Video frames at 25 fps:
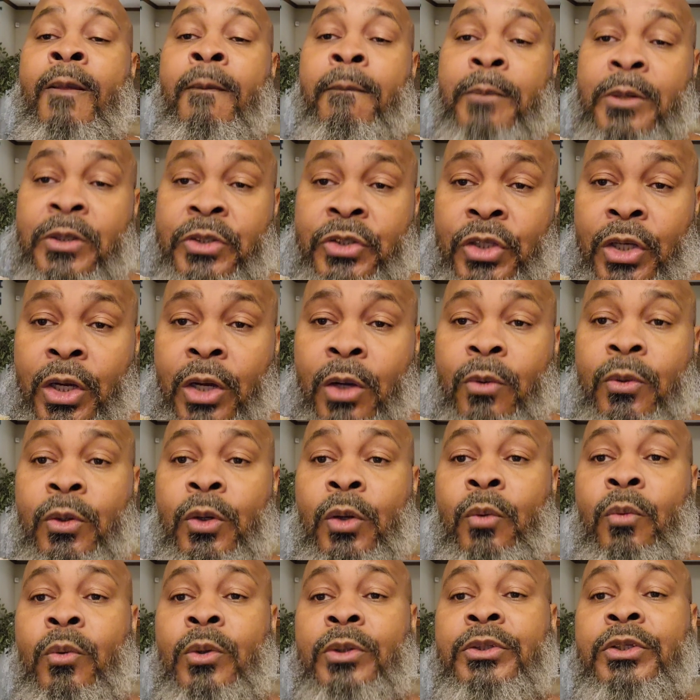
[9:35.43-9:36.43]
But y'all
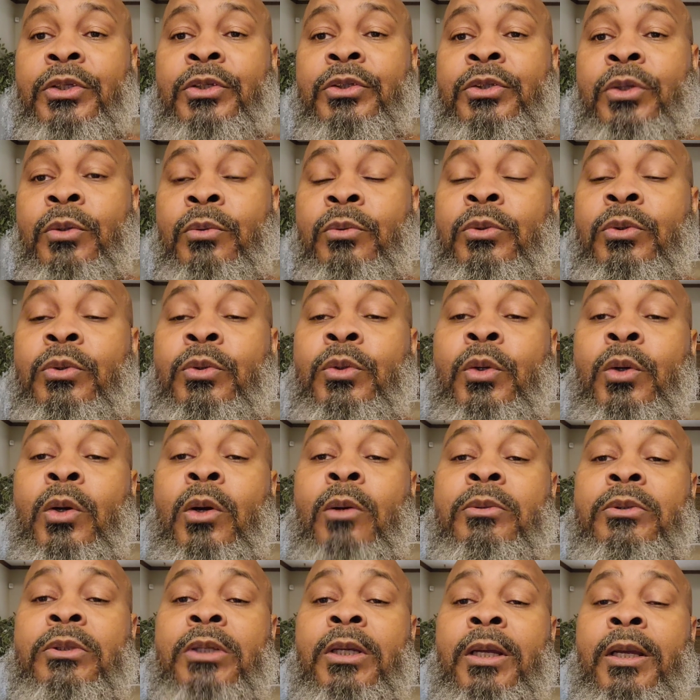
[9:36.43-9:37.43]
know what to do. You know what
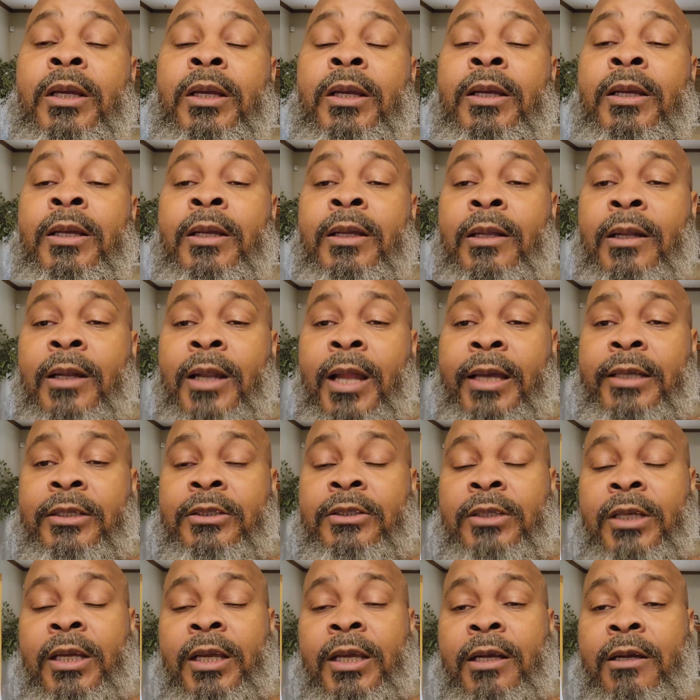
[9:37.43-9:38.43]
I'm saying? Like,
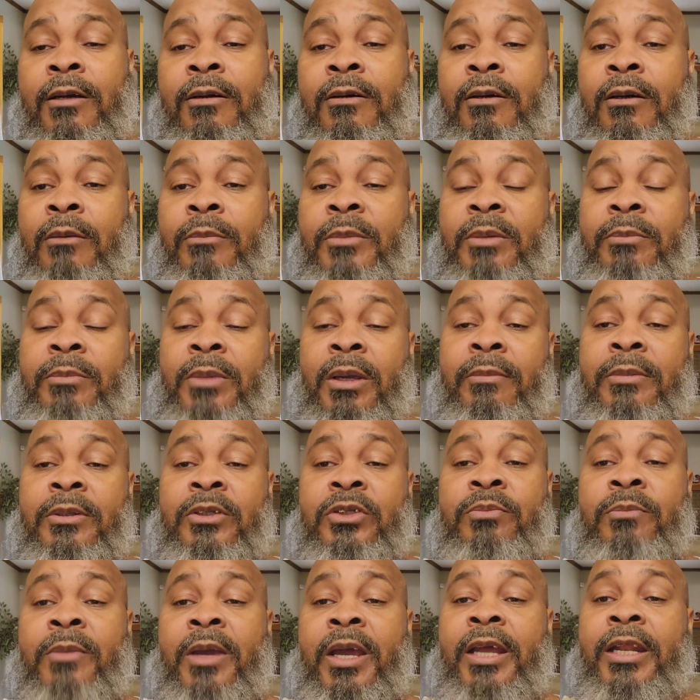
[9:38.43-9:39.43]
share, and comment, baby.
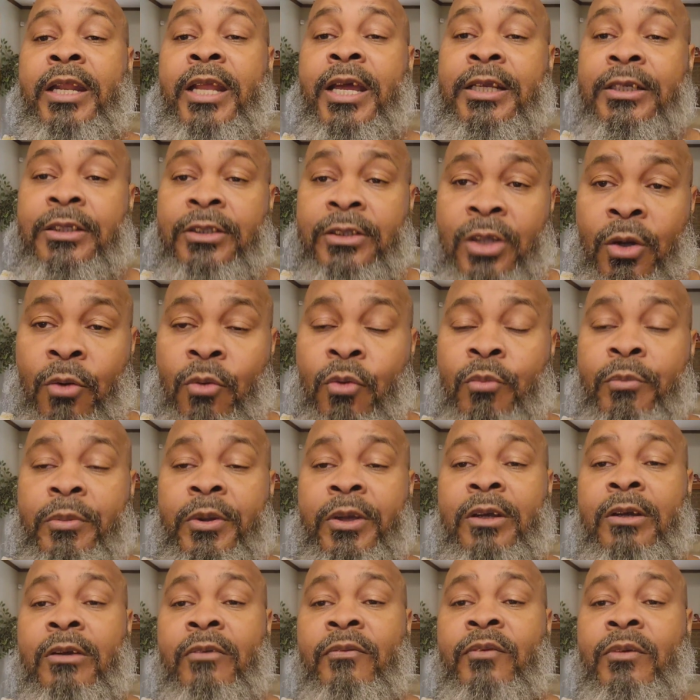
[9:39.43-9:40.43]
And smash that
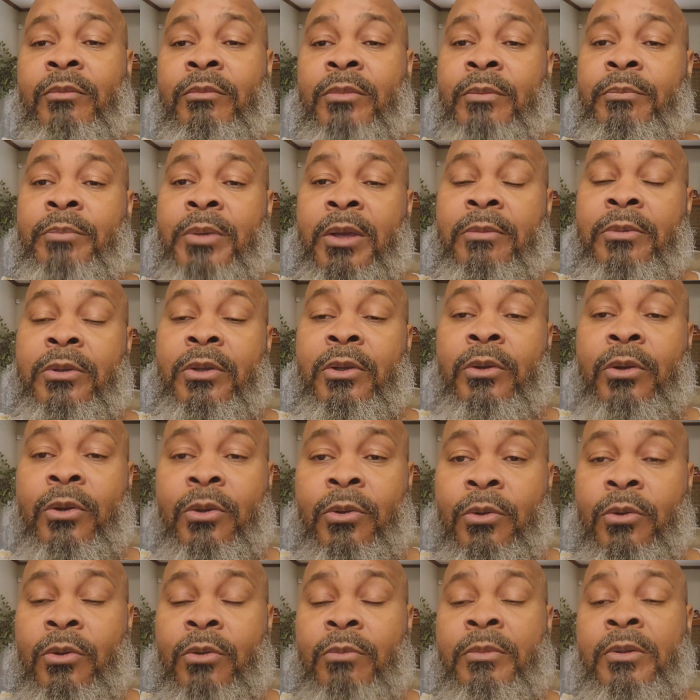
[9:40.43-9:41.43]
bell for me, baby. You
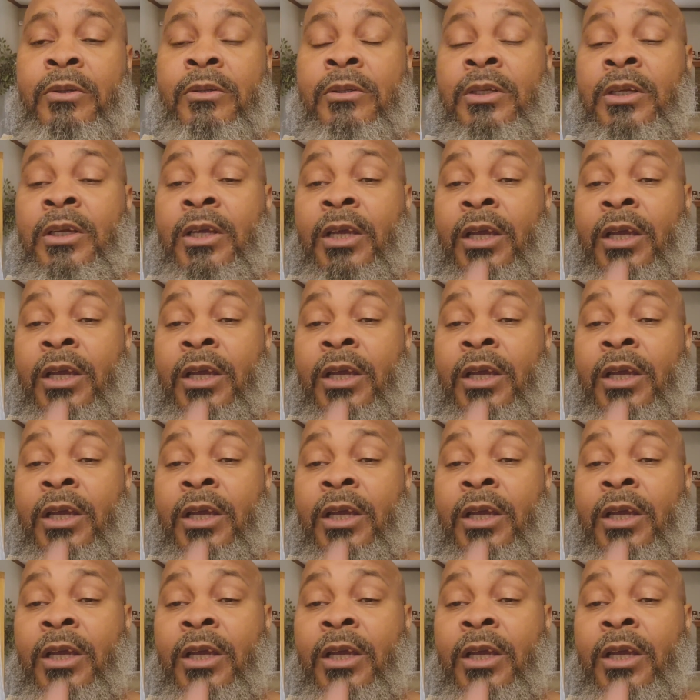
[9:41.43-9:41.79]
heard me?